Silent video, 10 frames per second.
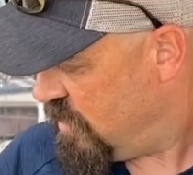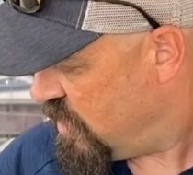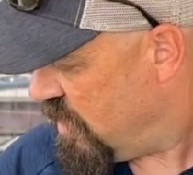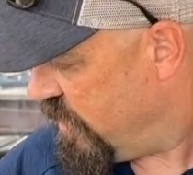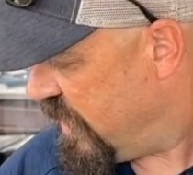
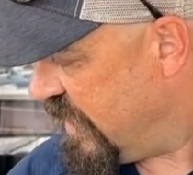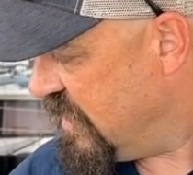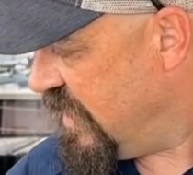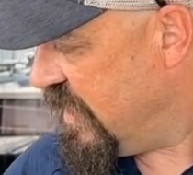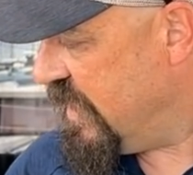So the
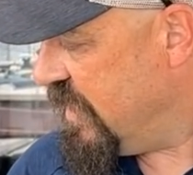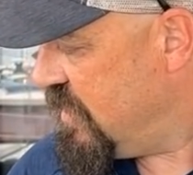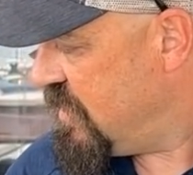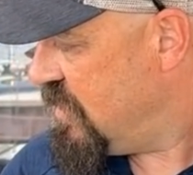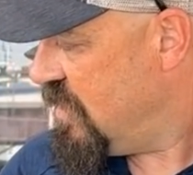idea
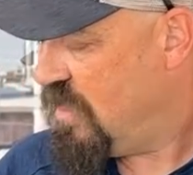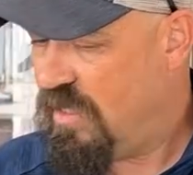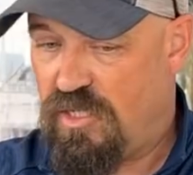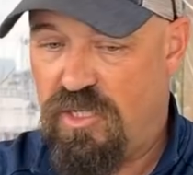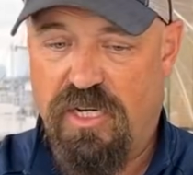is
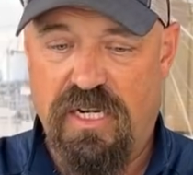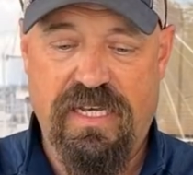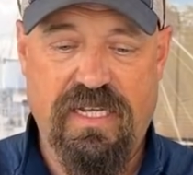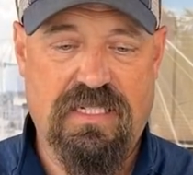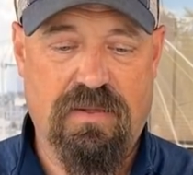you're going to
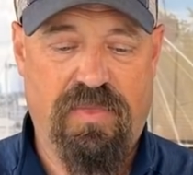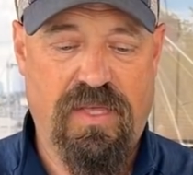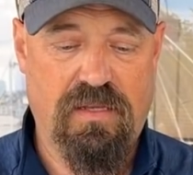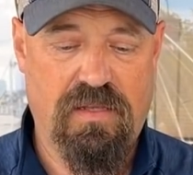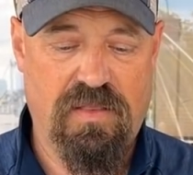get
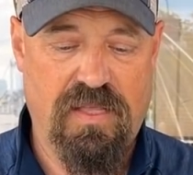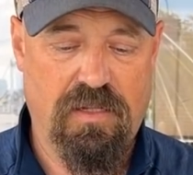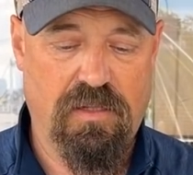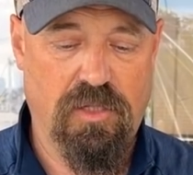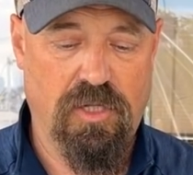something
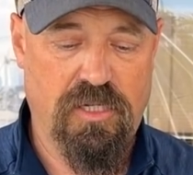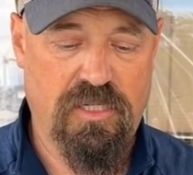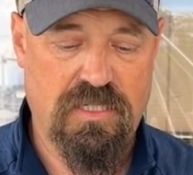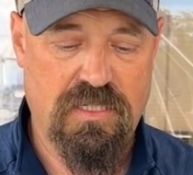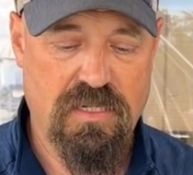that
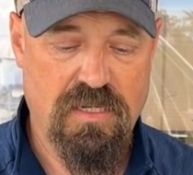looks